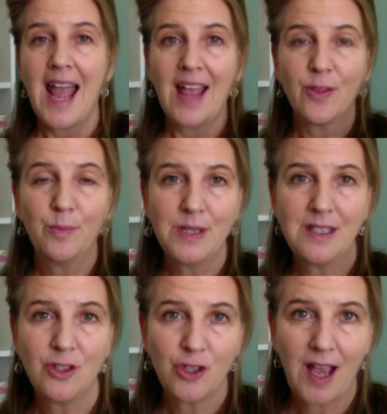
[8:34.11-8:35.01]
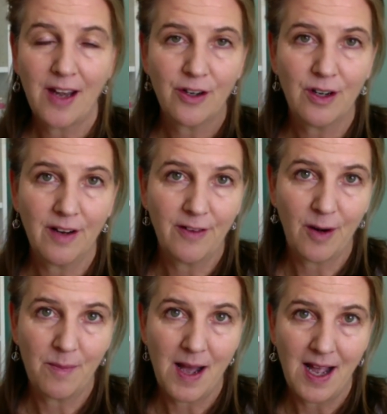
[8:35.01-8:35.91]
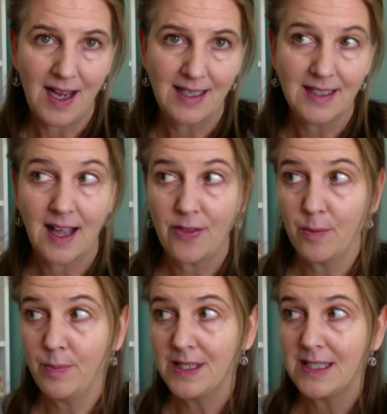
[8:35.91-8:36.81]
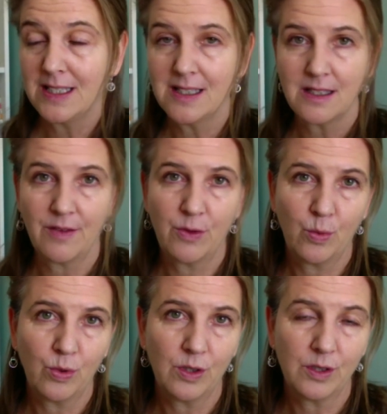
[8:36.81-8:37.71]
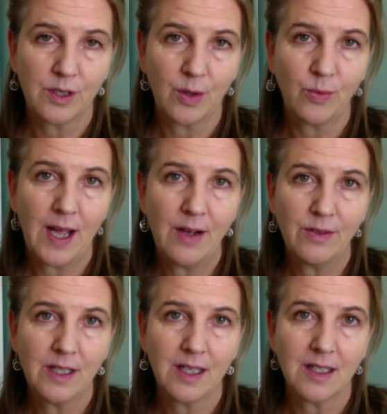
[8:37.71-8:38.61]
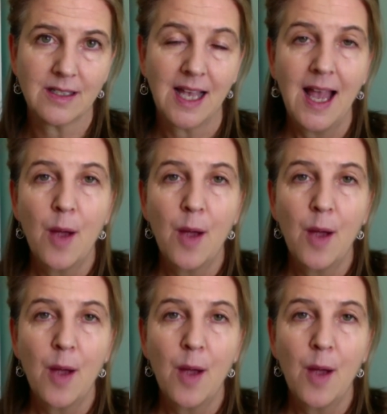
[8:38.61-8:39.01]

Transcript: And the busy chatter of our mind and the busyness of the world around us